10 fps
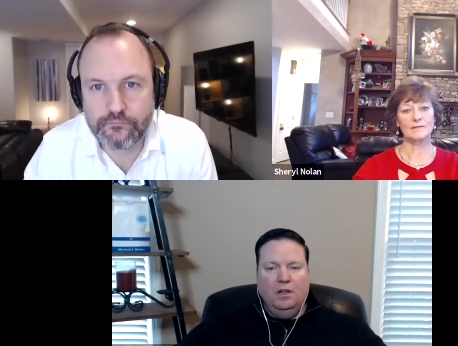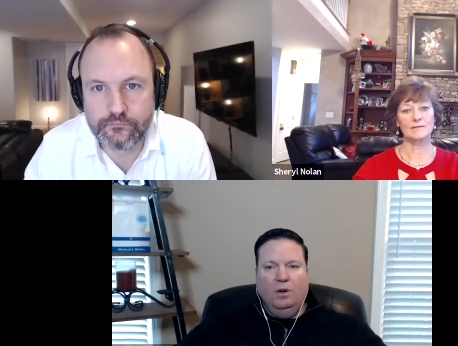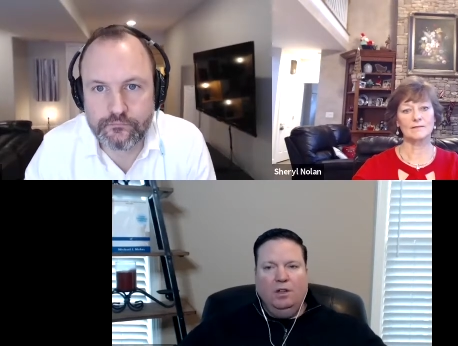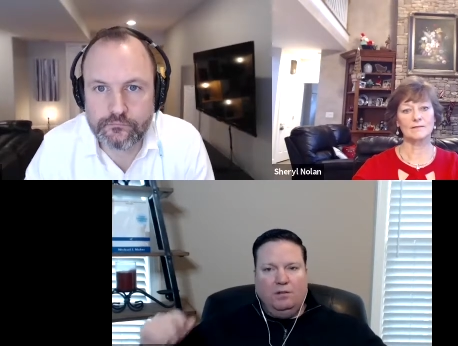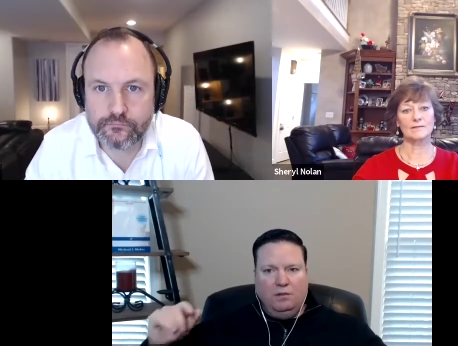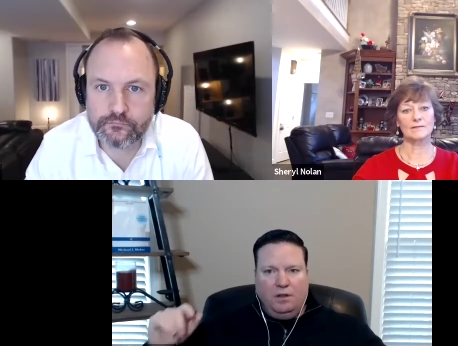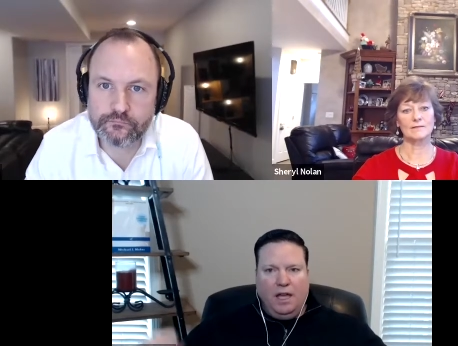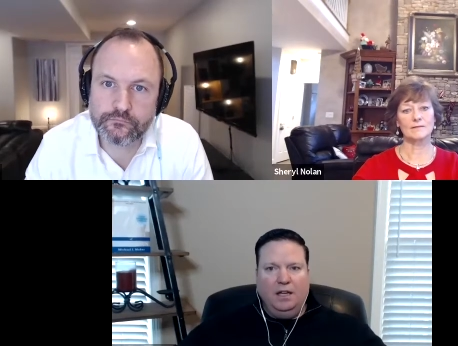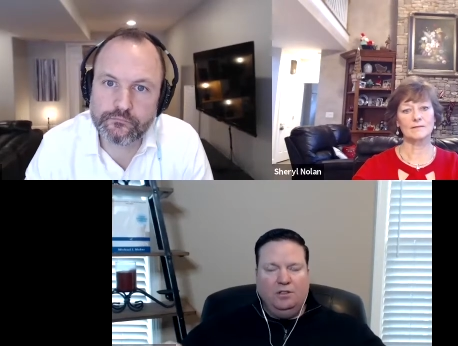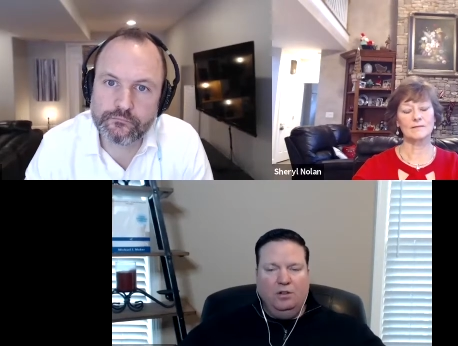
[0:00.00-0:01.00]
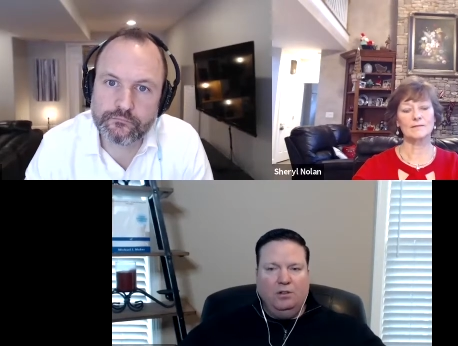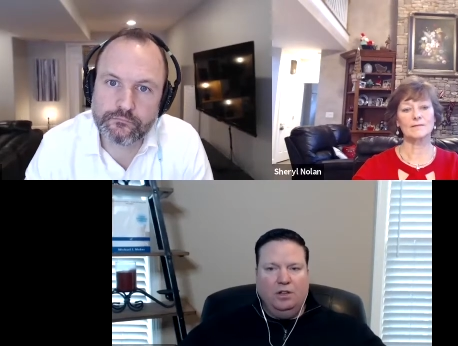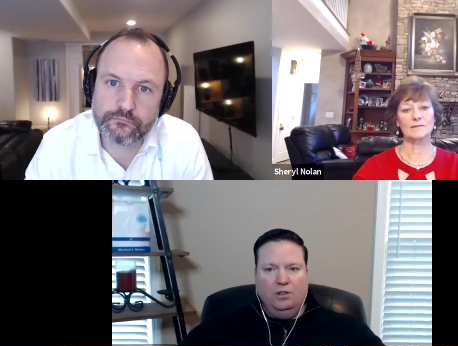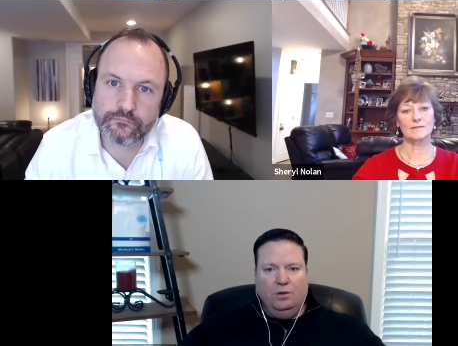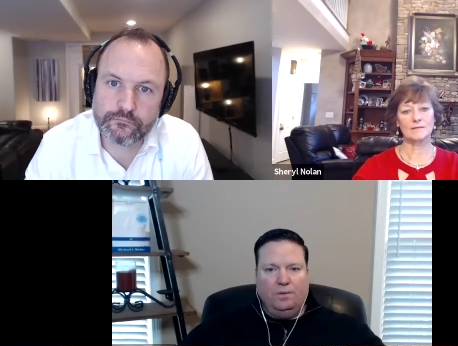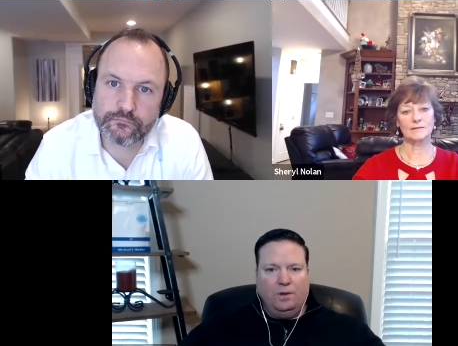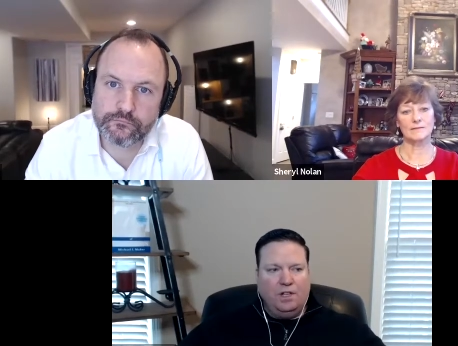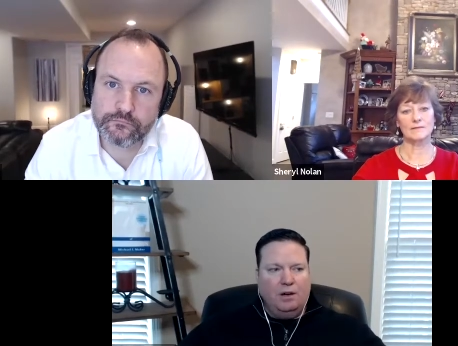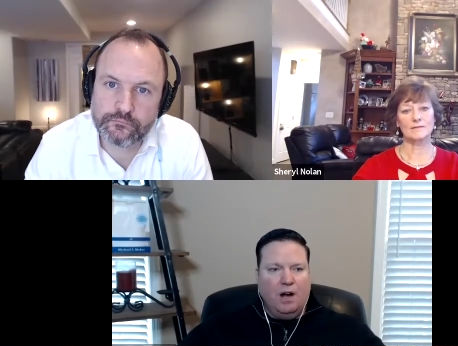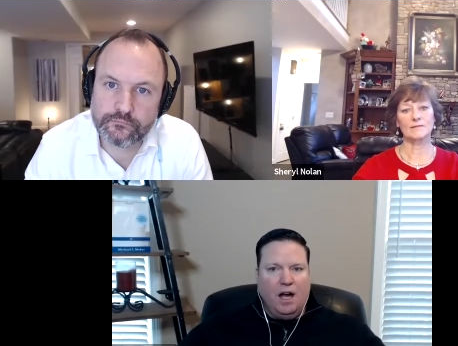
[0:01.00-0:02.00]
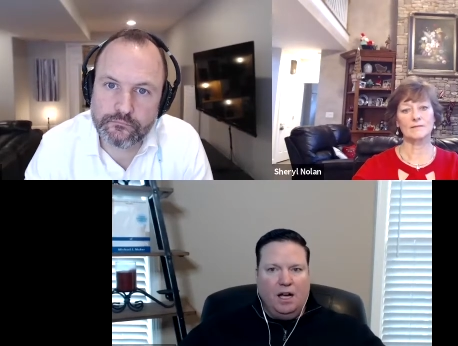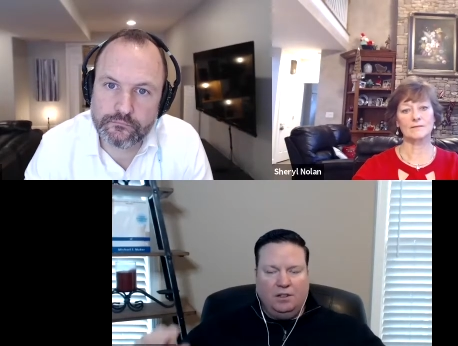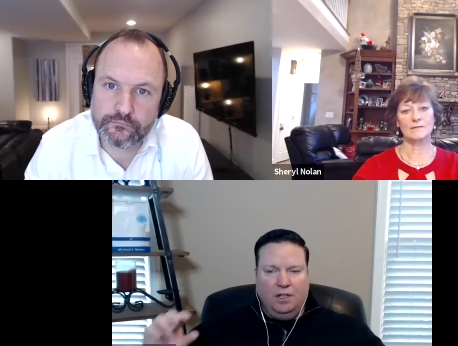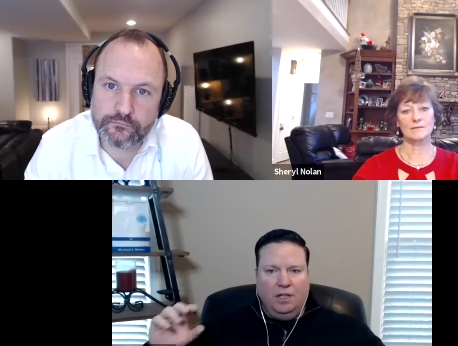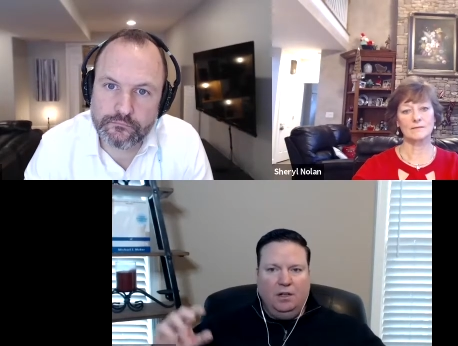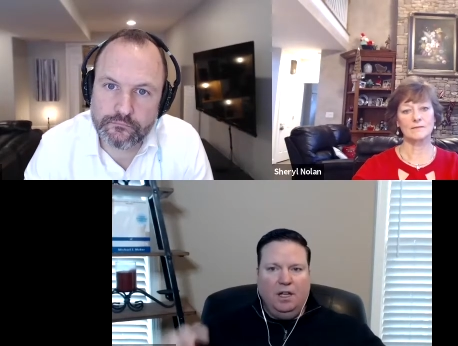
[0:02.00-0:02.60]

Speaker 1: with things you can do for generosity